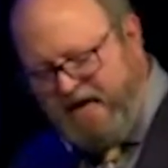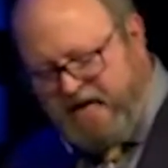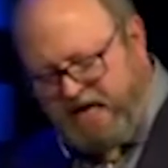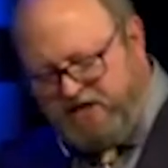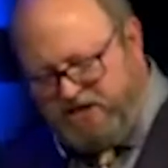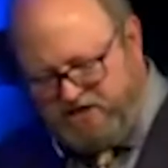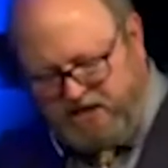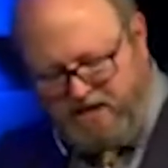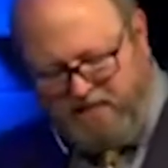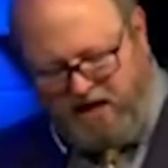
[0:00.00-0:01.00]
He says,
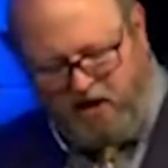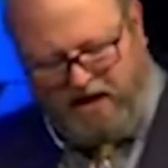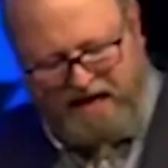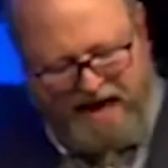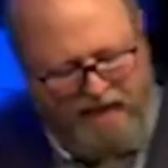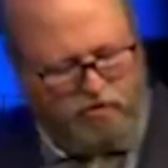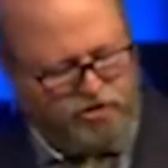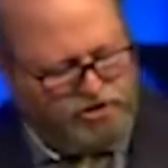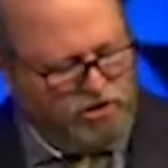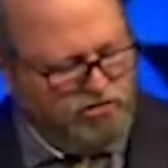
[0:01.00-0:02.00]
"Come here, and I will
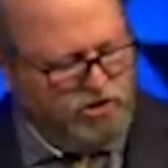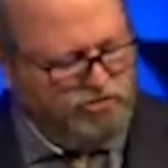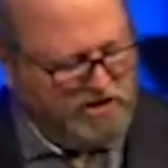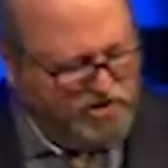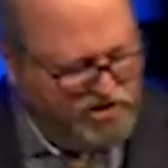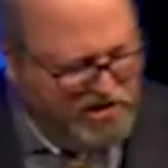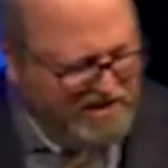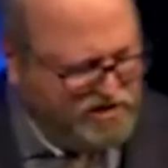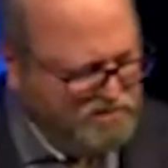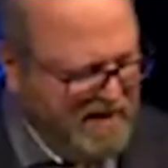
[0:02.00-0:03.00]
show you the
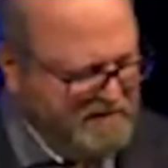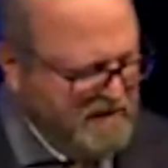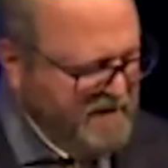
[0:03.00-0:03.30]
judgment